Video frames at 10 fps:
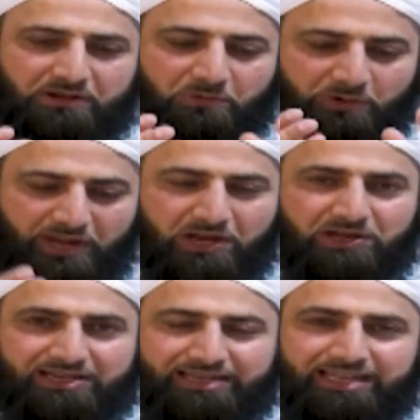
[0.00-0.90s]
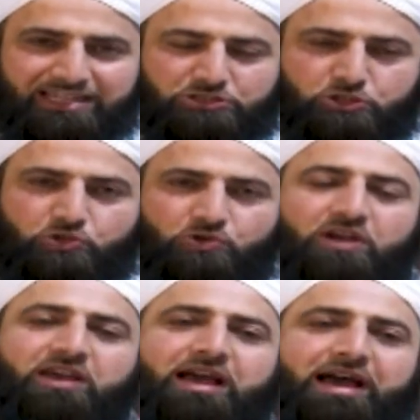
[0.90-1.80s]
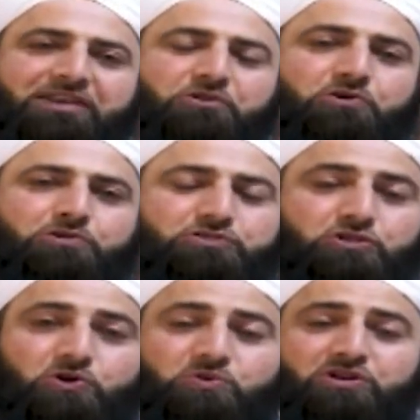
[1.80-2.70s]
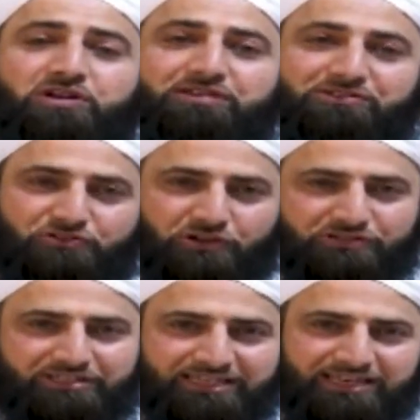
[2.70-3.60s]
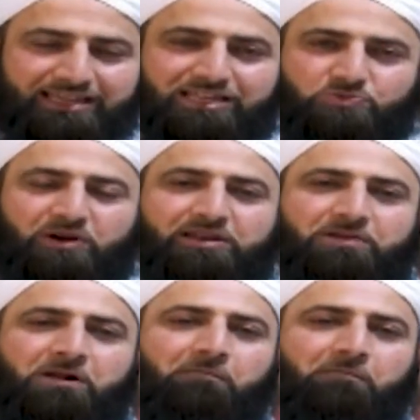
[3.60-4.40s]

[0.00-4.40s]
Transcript: where it leads to and also drug dealing as well